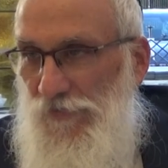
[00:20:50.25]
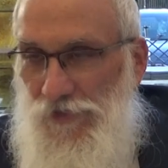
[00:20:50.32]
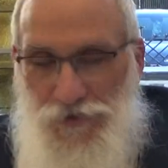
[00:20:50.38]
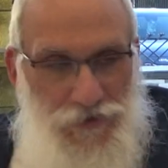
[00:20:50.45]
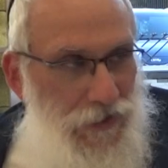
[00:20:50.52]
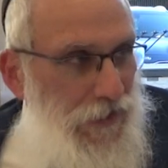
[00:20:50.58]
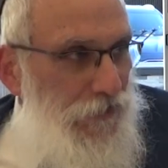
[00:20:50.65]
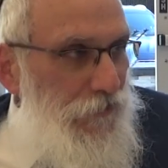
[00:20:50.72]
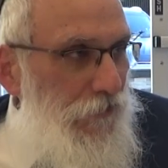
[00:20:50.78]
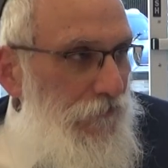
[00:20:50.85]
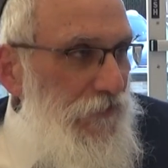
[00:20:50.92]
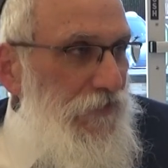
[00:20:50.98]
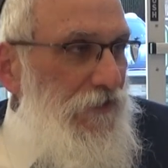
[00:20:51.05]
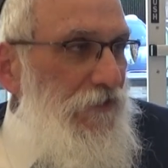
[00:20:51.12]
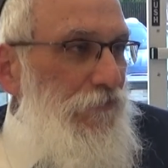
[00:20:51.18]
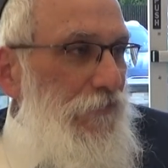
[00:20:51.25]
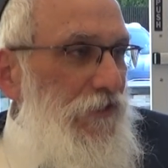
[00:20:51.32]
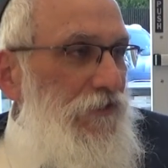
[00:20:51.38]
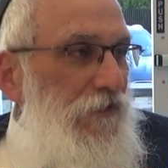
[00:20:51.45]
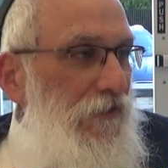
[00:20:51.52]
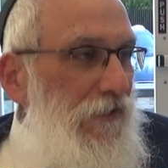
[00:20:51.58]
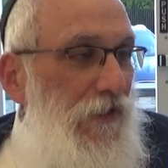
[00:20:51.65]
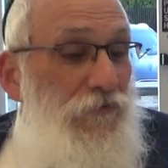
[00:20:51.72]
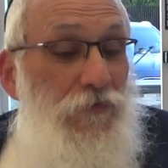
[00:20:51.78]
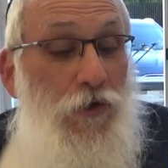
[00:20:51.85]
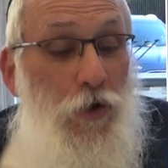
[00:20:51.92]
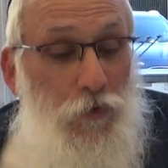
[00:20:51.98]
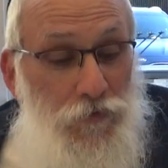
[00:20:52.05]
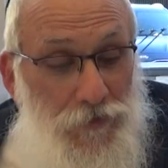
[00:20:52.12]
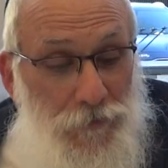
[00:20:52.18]
Yeshaya Navi didn't reach that level.
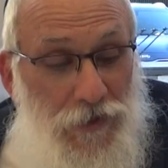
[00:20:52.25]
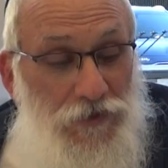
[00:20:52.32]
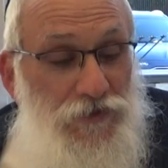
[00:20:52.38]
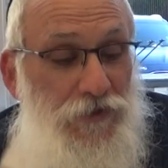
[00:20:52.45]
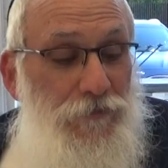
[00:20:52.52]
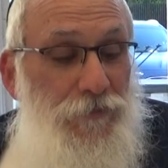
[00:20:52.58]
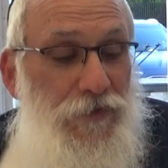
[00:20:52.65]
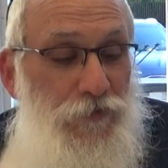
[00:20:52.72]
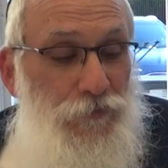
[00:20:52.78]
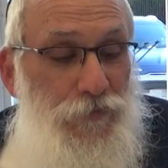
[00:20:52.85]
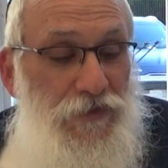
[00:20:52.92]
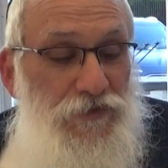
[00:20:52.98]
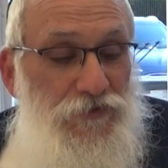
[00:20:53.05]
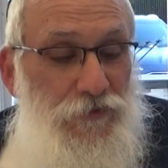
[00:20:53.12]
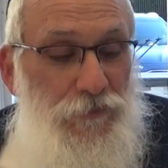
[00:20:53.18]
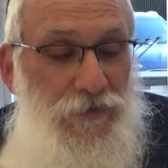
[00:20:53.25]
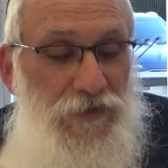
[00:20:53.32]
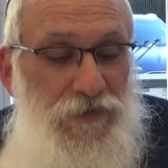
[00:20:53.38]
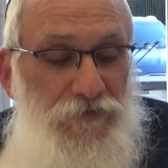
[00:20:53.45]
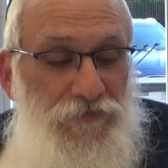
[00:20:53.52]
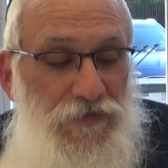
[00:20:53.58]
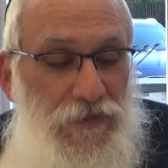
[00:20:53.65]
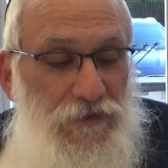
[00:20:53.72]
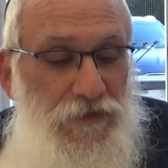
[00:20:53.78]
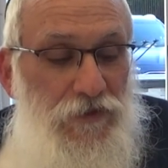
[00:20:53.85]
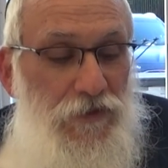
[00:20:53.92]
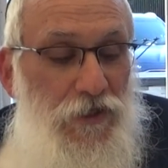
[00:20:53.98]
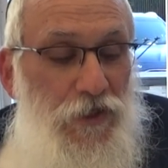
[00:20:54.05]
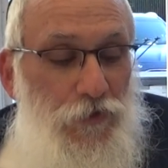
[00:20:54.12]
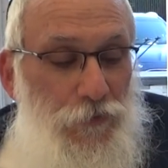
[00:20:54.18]
Only Moshe Rabbeinu
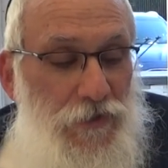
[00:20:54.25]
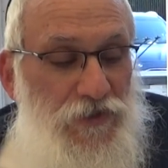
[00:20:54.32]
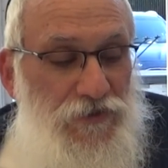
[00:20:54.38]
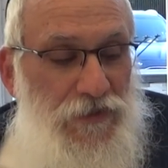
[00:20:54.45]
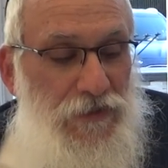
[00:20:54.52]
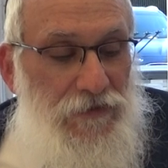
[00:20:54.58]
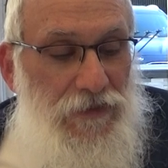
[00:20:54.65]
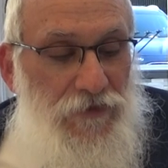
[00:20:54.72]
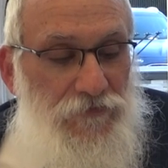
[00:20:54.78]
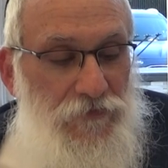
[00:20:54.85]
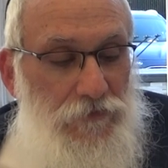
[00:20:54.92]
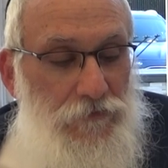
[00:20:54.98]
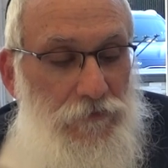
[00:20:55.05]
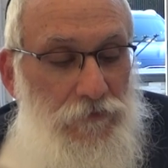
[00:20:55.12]
reached that level.